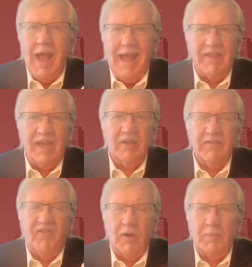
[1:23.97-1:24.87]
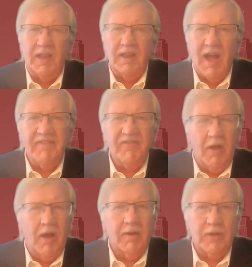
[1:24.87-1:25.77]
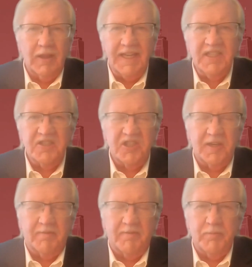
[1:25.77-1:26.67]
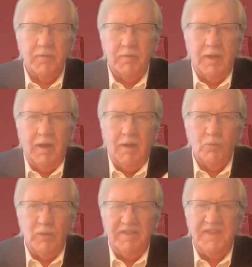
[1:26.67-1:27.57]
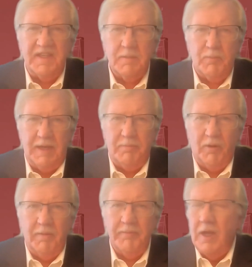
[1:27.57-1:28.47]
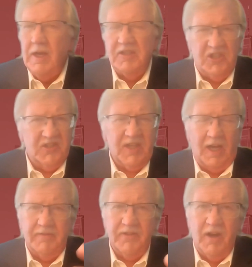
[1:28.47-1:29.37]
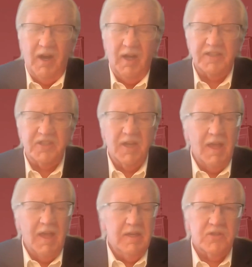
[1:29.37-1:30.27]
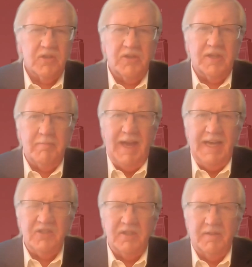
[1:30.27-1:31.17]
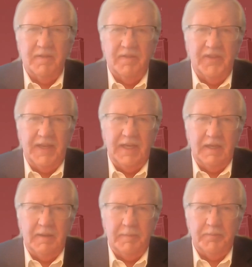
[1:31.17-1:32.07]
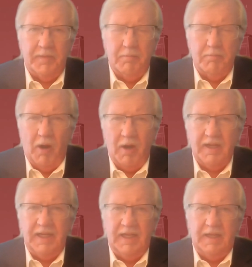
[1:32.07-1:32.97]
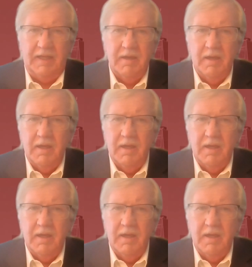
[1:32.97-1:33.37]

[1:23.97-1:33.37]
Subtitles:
and they could form a lifelong relationship with these people just out of college. So you can imagine the marketing